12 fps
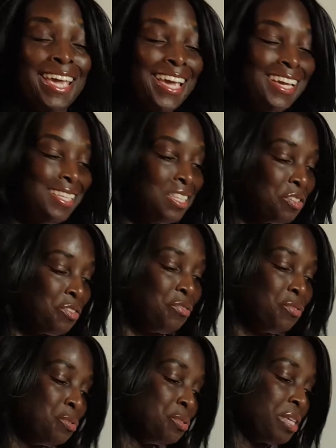and there
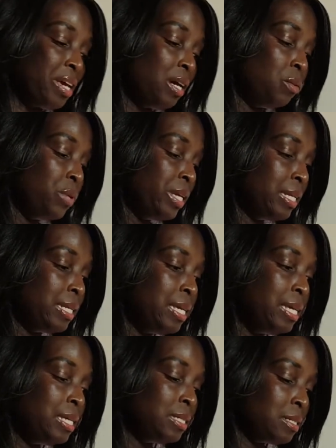are foods that we can
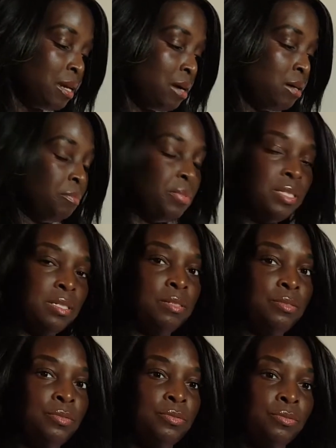eat to help
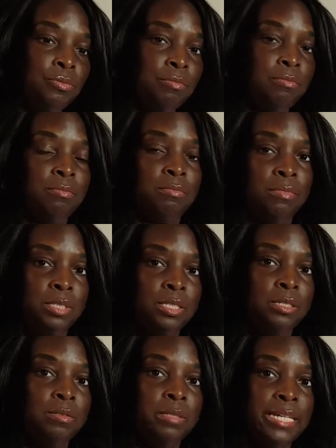to,
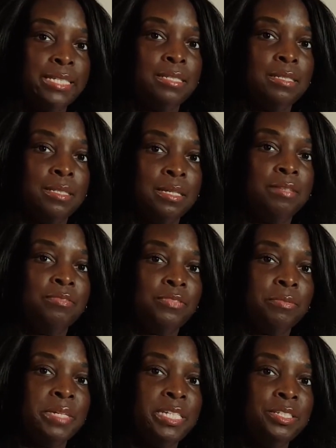lessen the
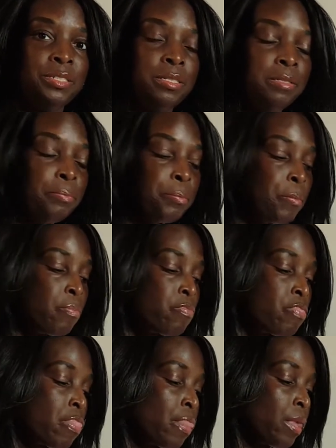inflammation.
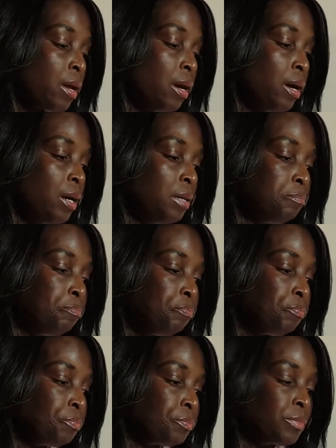Um,
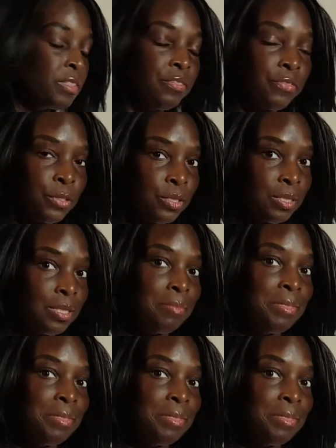First,